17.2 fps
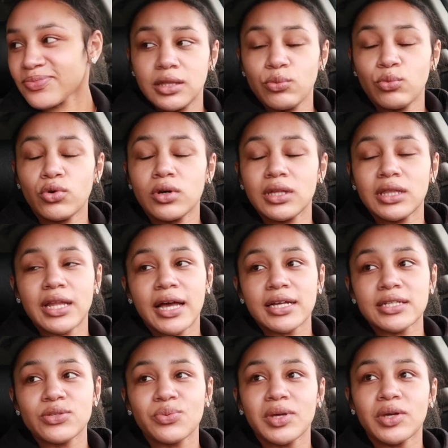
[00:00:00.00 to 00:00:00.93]
Well,
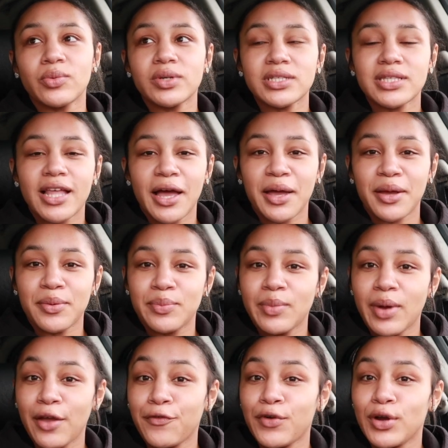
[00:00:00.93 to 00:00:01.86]
last week was like
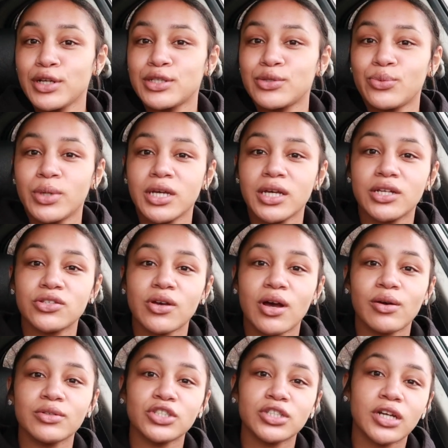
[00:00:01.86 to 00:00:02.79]
my first week. So
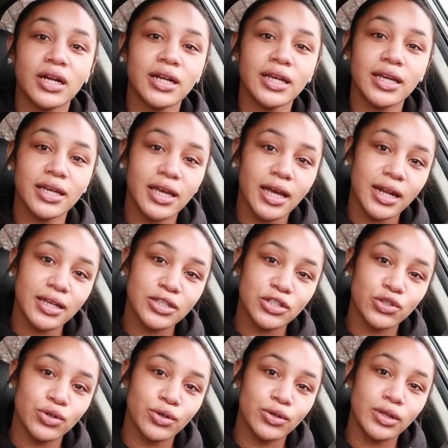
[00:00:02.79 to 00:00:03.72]
I was trying to get
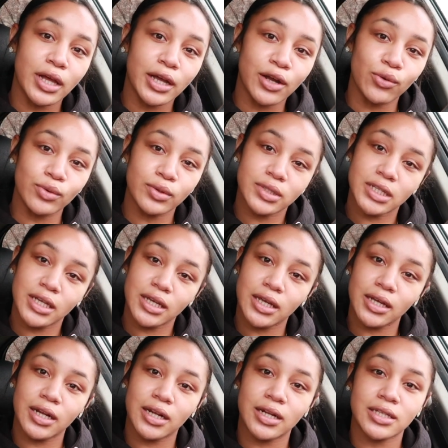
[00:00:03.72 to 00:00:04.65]
into like a
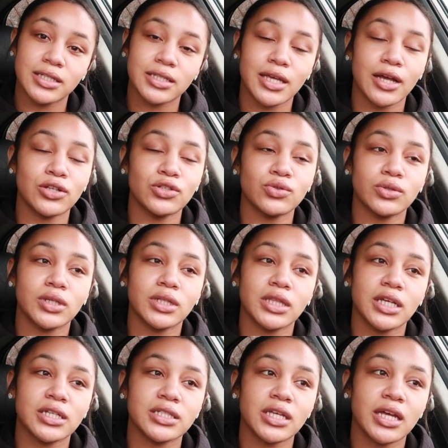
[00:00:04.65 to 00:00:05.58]
routine and a schedule
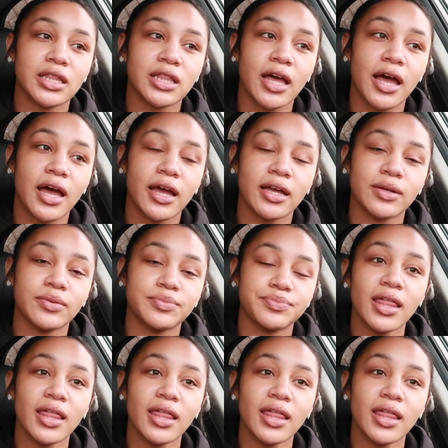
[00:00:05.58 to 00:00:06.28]
and things like that.